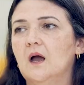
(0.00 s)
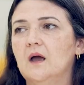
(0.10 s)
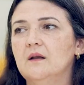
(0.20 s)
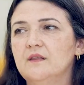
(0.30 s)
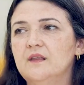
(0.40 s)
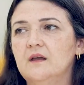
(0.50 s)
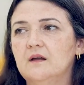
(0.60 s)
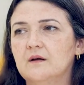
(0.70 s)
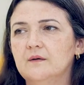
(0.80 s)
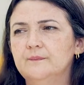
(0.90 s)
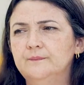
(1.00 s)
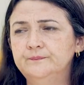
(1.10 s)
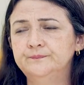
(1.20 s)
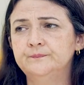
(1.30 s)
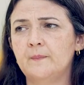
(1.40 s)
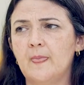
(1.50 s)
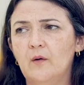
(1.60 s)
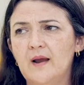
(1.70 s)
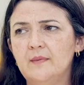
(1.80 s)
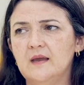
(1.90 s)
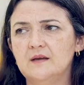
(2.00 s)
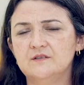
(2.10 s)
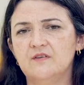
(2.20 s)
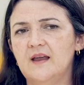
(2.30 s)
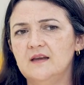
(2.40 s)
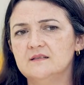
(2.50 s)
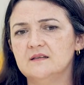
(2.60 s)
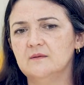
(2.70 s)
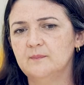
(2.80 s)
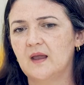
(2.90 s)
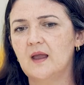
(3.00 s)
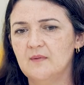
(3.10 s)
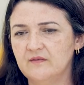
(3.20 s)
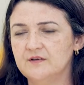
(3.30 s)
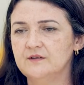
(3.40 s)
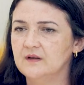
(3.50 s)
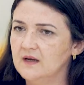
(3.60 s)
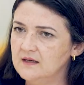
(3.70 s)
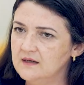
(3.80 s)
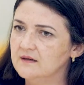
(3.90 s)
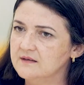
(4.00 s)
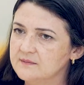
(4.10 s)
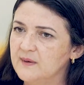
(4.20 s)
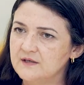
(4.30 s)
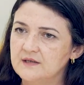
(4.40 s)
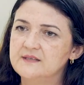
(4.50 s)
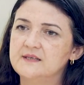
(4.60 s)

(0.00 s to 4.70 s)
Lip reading: And I think around the age of 8, it became evident that he needed a specialist